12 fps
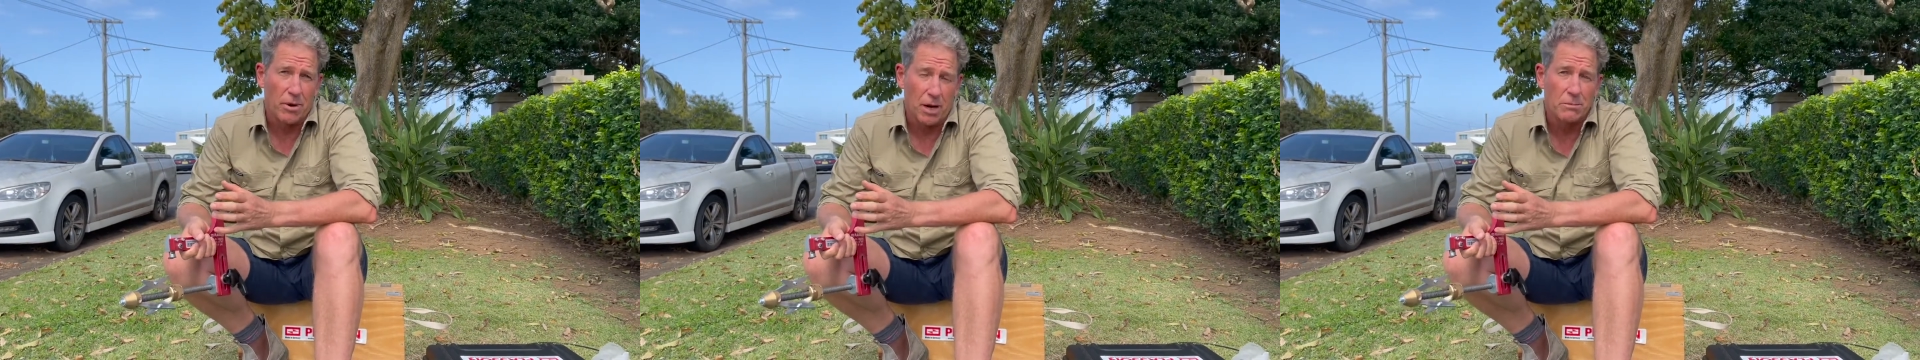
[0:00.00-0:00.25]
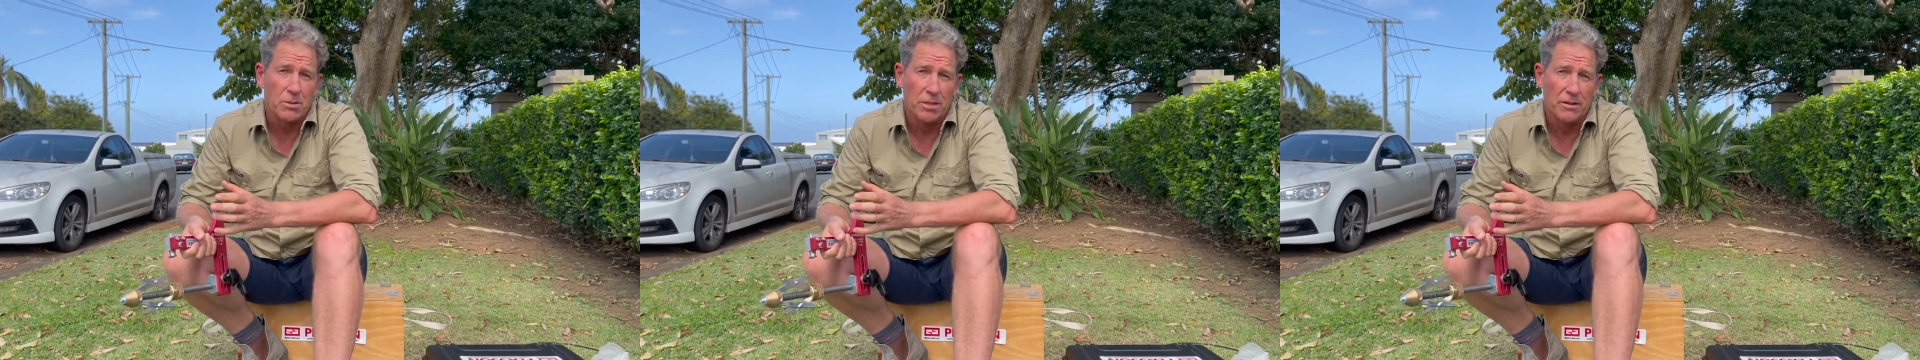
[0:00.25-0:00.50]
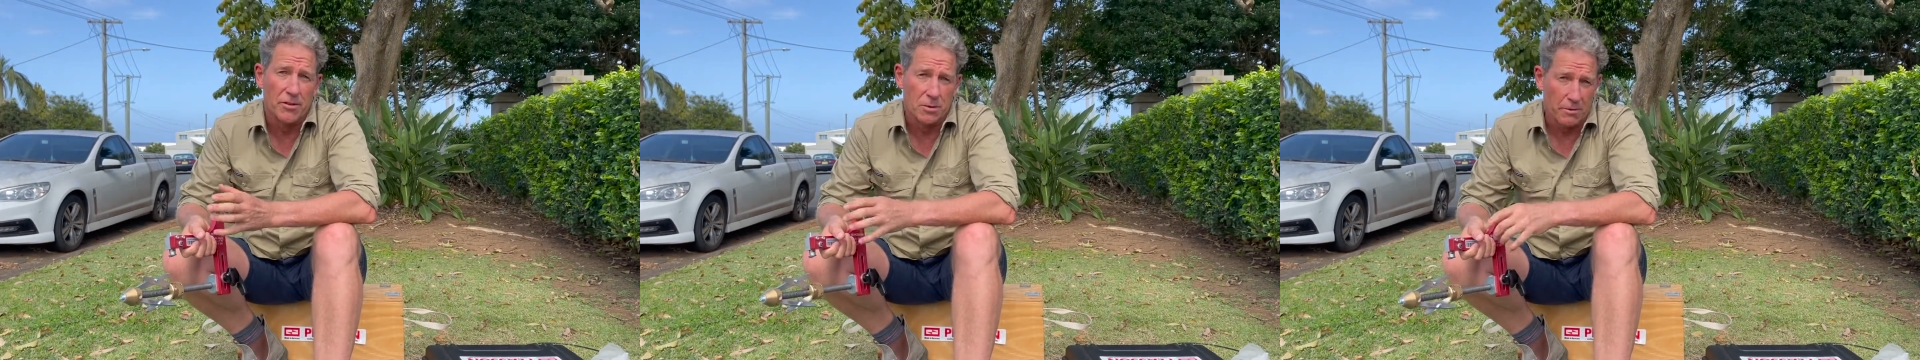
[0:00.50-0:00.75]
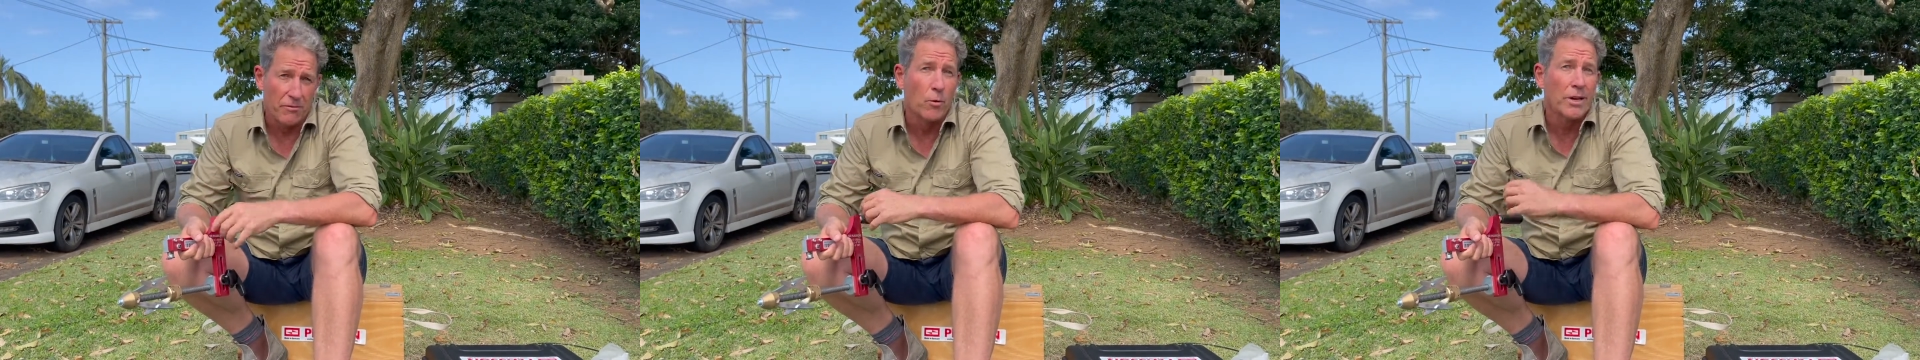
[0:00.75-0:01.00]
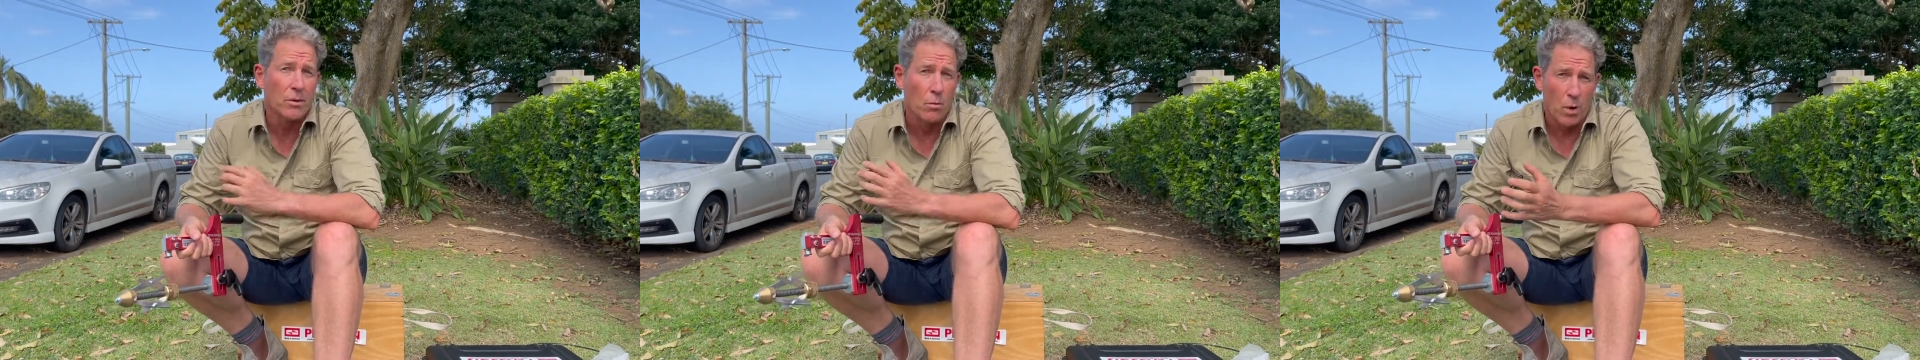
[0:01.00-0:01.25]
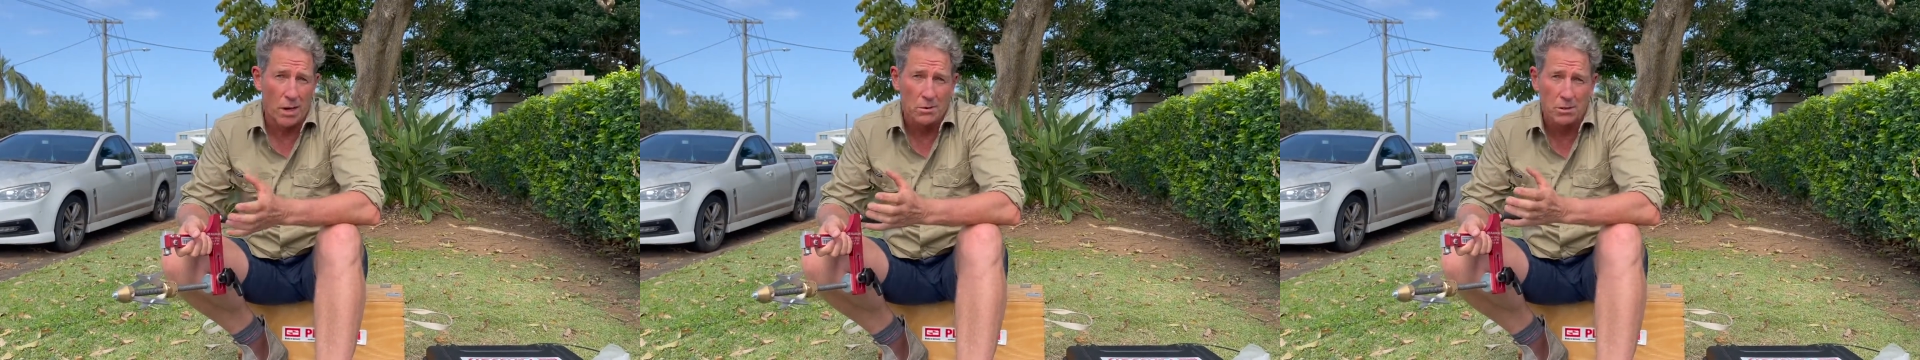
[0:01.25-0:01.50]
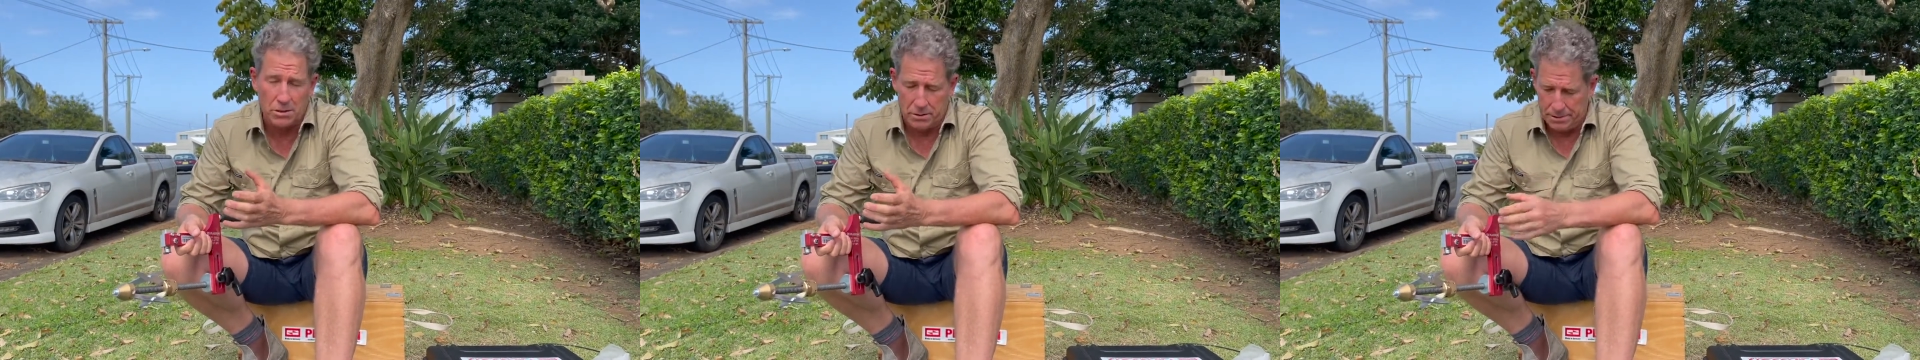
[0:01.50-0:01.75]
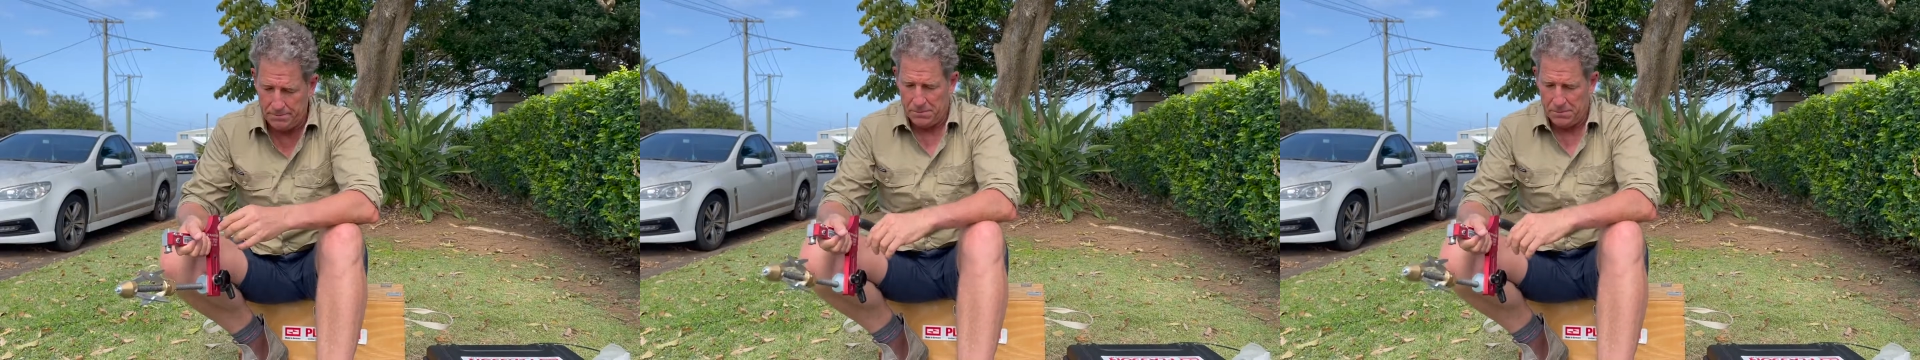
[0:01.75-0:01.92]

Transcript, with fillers: pipe surface before we can weld to it.